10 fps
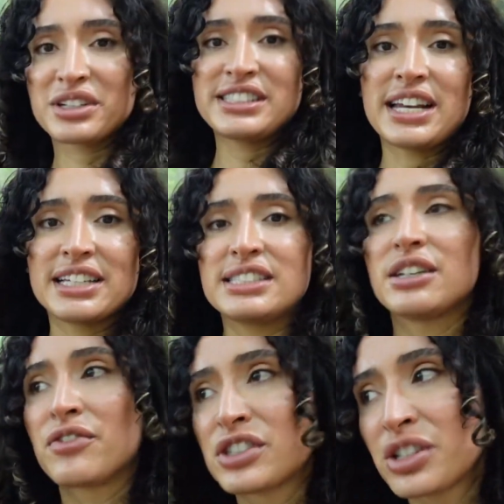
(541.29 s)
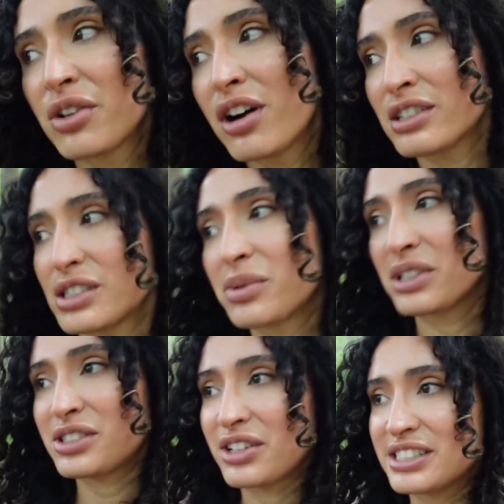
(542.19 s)
We were standing still for so long, so we
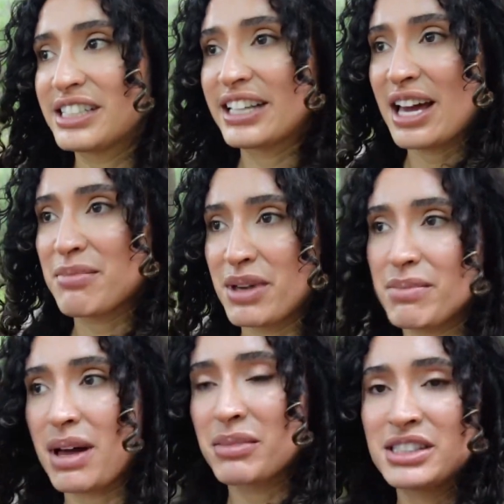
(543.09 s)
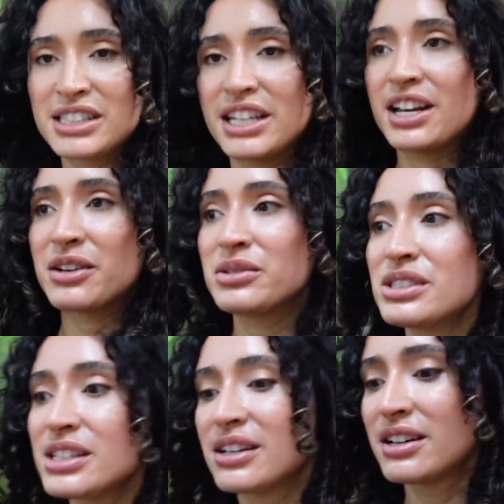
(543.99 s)
started to get bit by
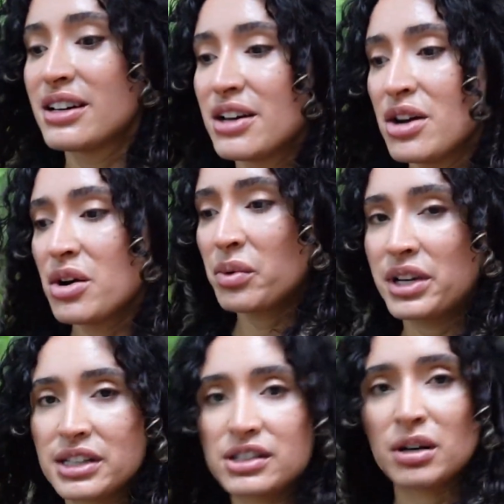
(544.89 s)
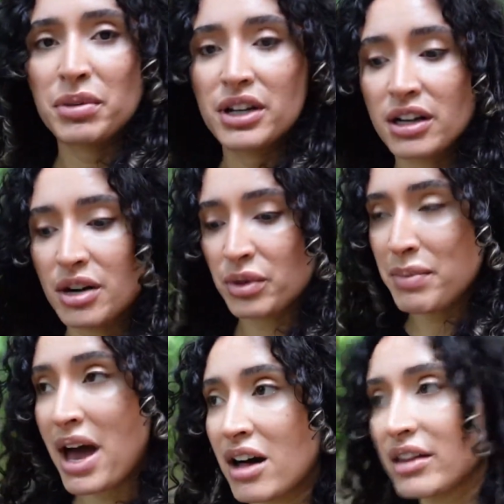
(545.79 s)
mosquitoes. We need to start putting on
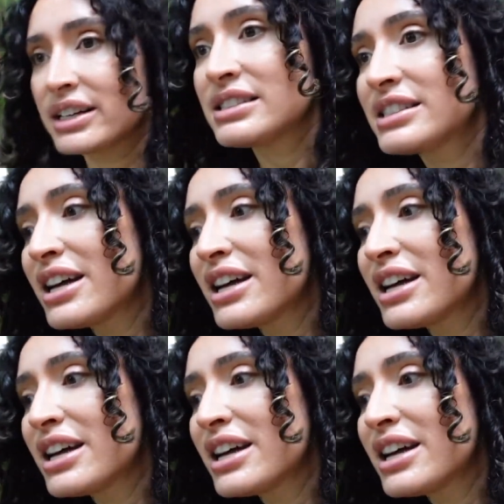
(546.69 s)
repellent.